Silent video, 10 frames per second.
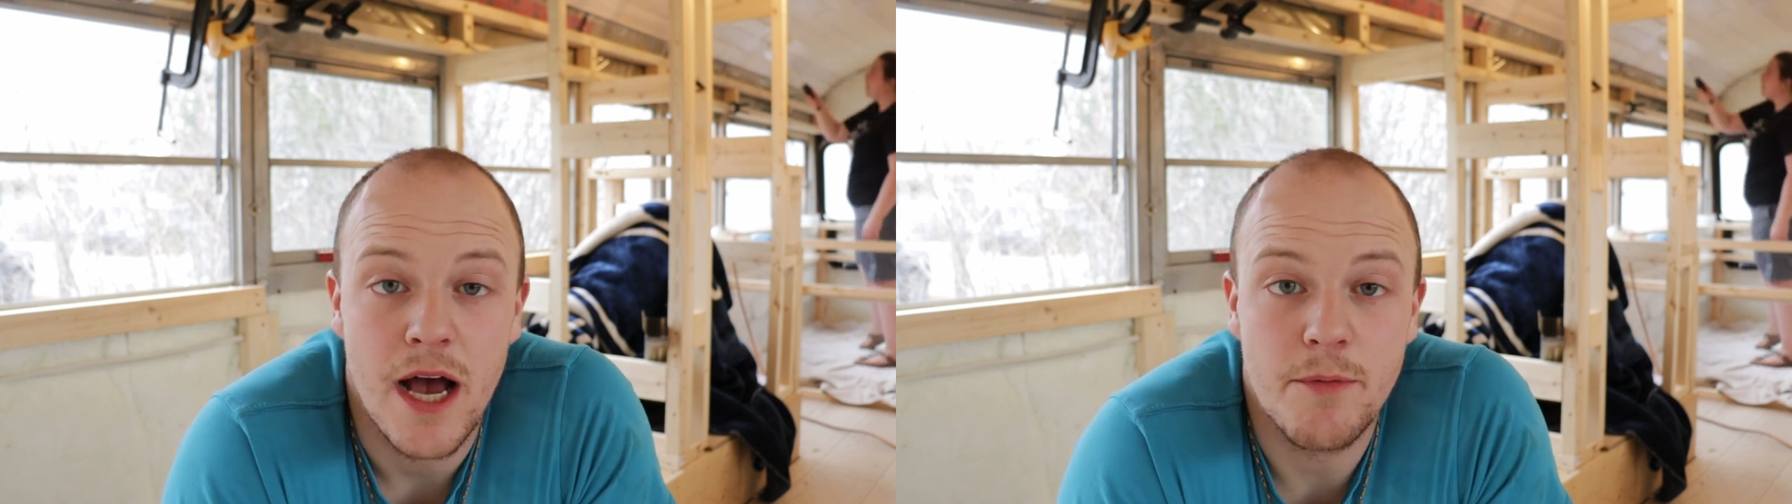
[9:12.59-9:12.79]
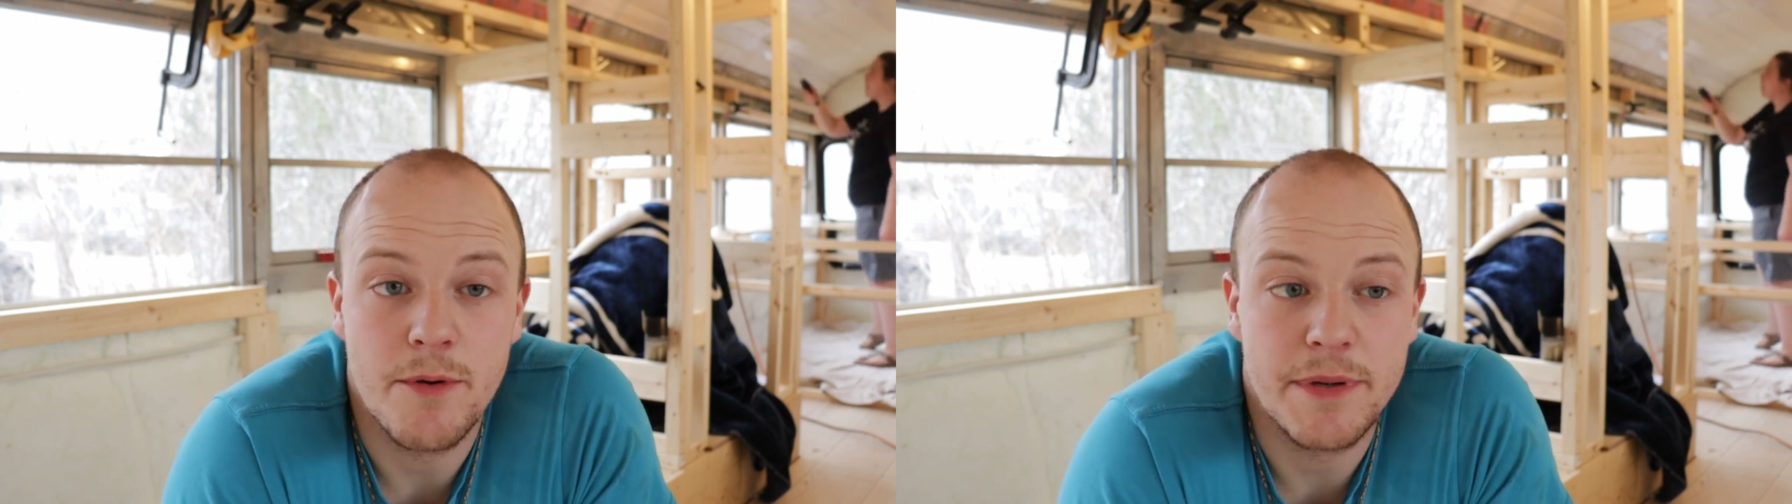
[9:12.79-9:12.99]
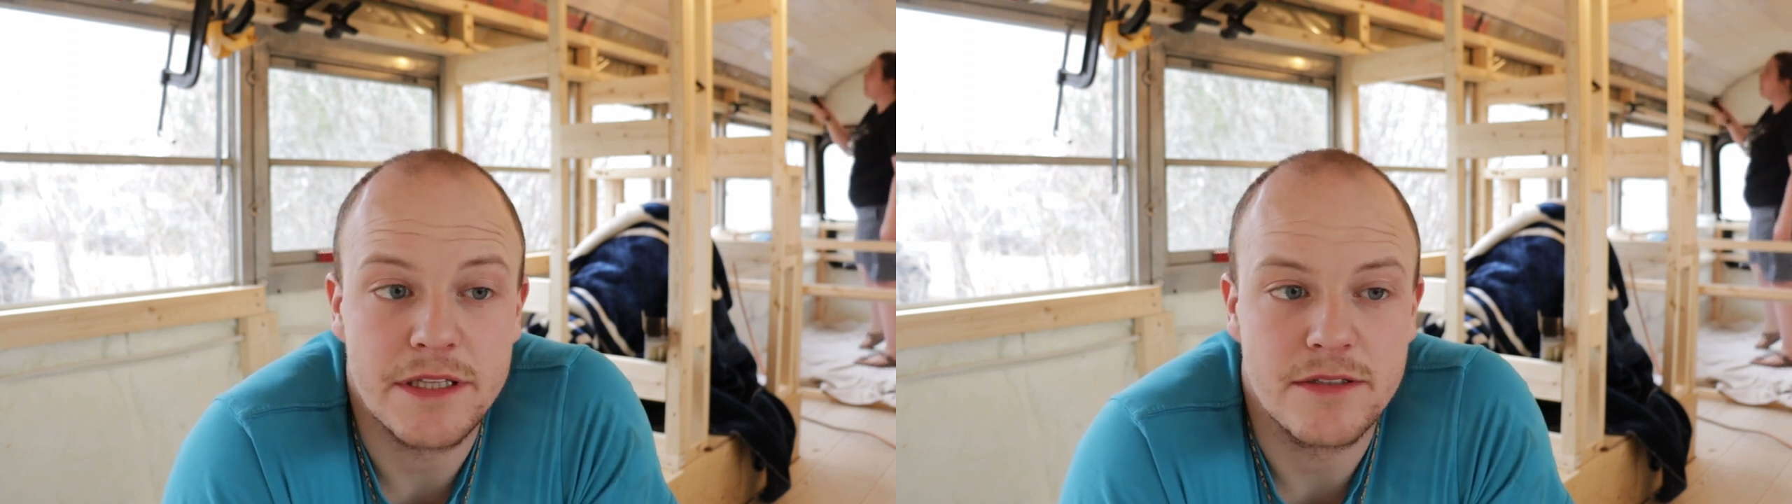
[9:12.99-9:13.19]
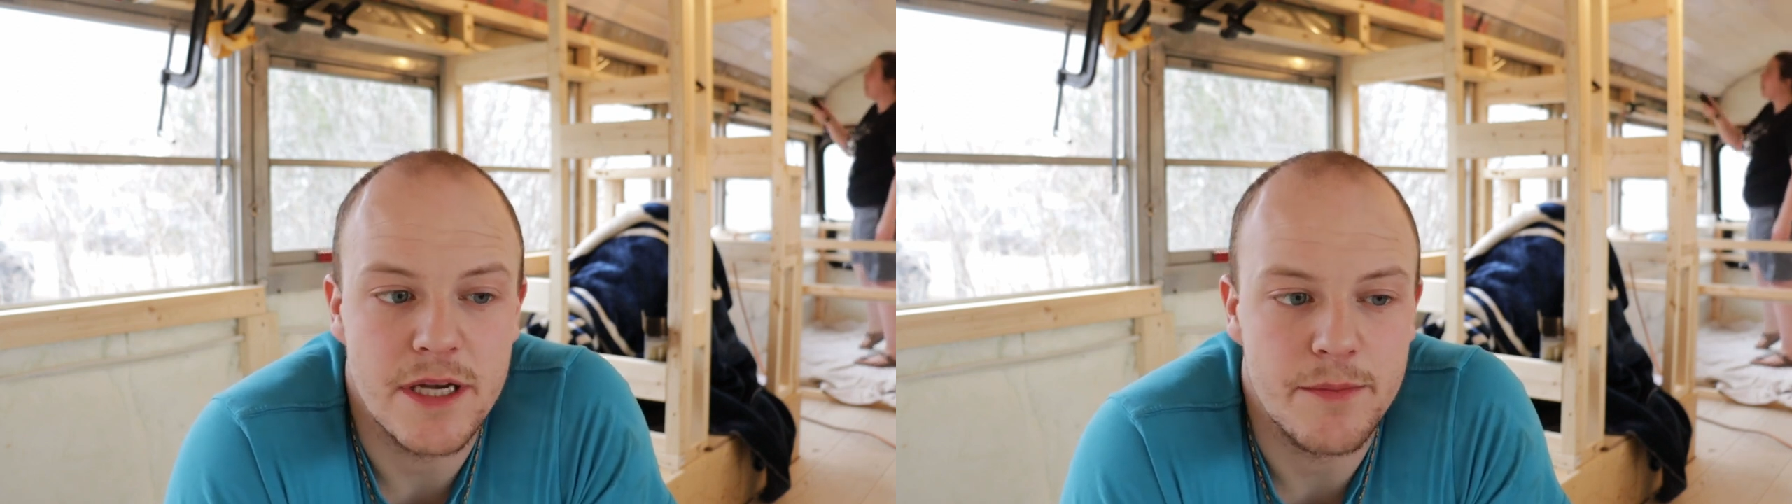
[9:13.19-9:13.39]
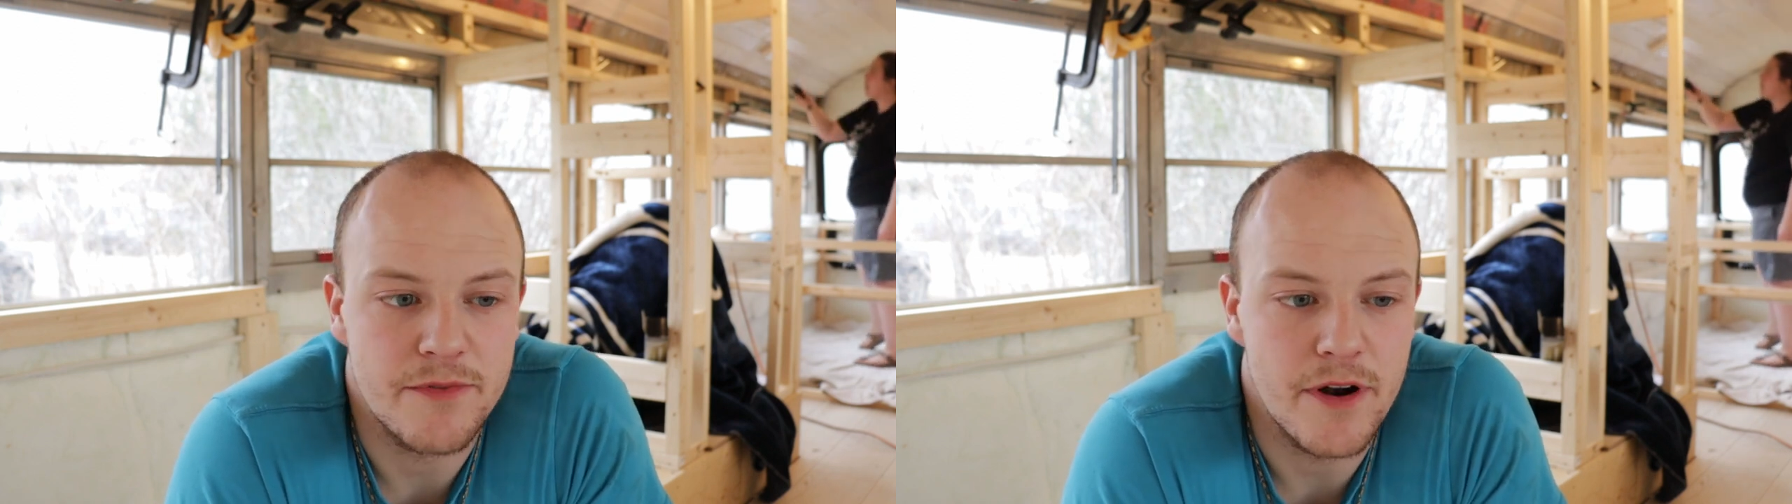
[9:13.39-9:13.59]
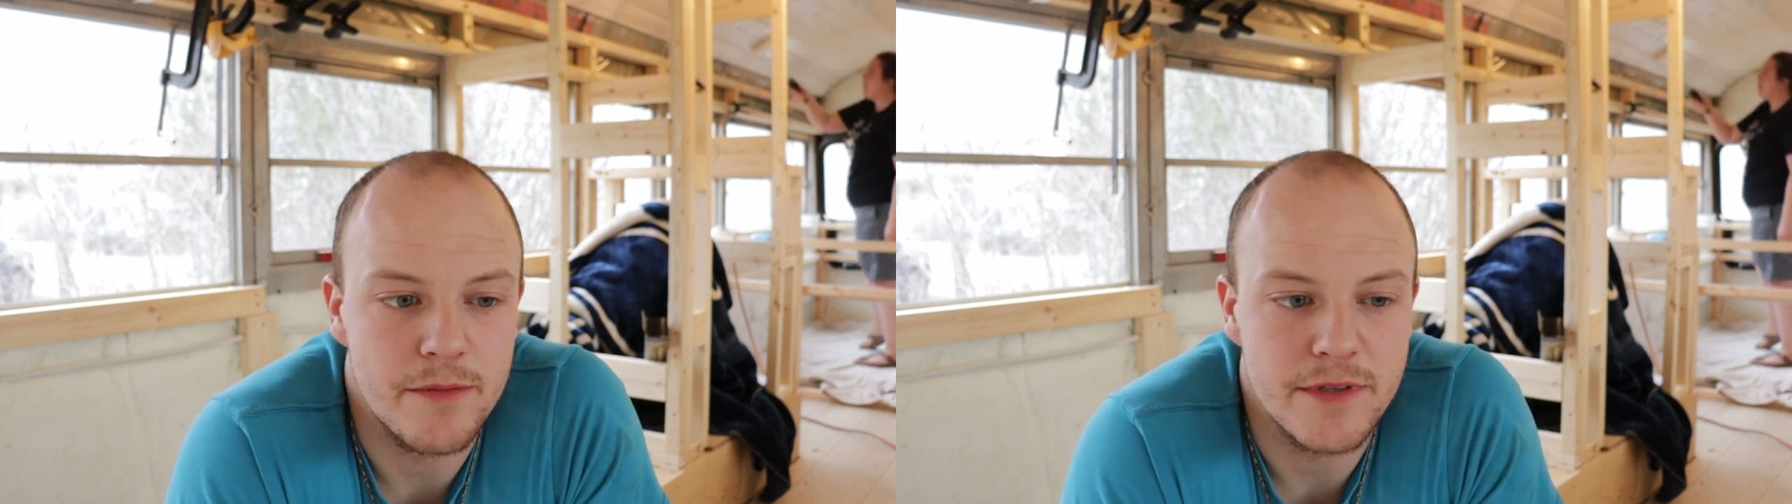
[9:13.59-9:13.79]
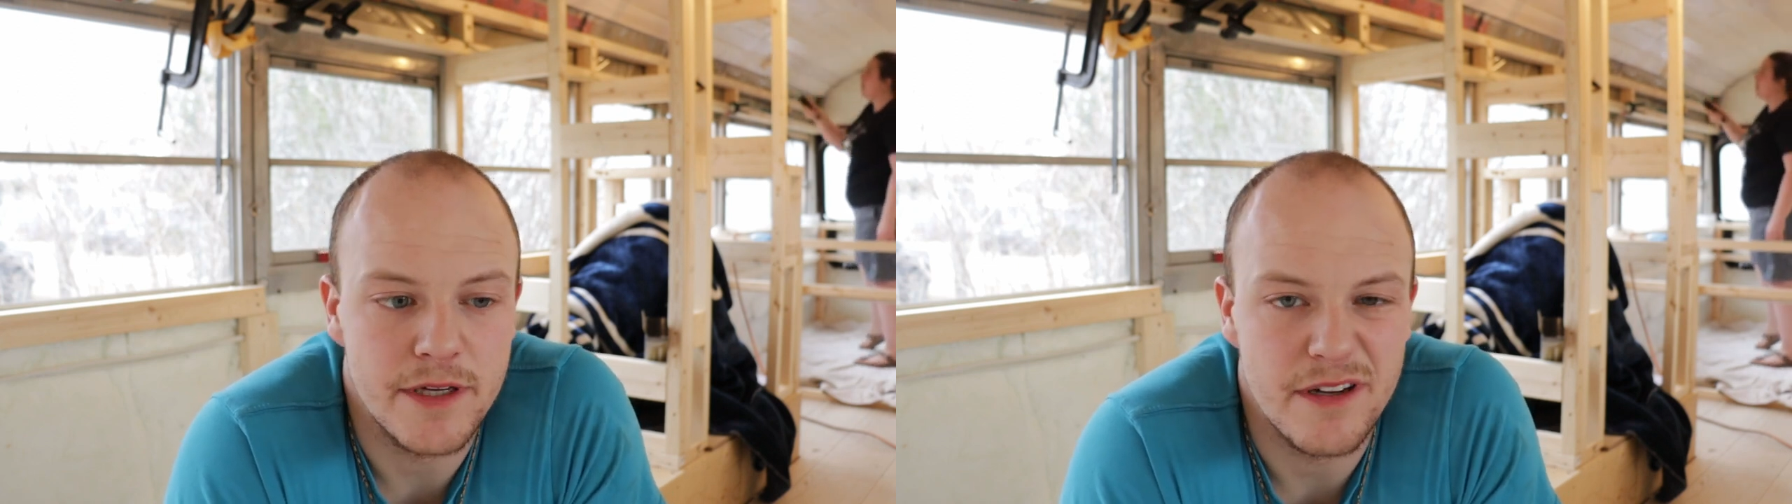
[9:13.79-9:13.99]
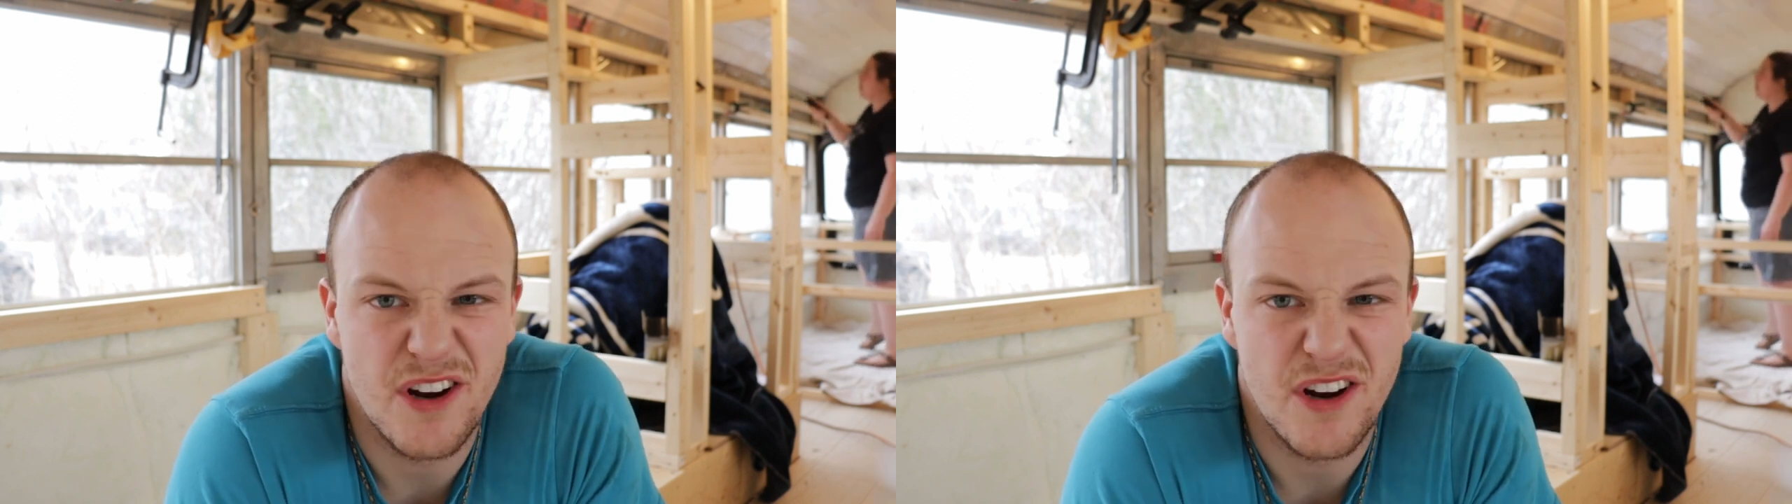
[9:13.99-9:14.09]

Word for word: Um, we picked those up from the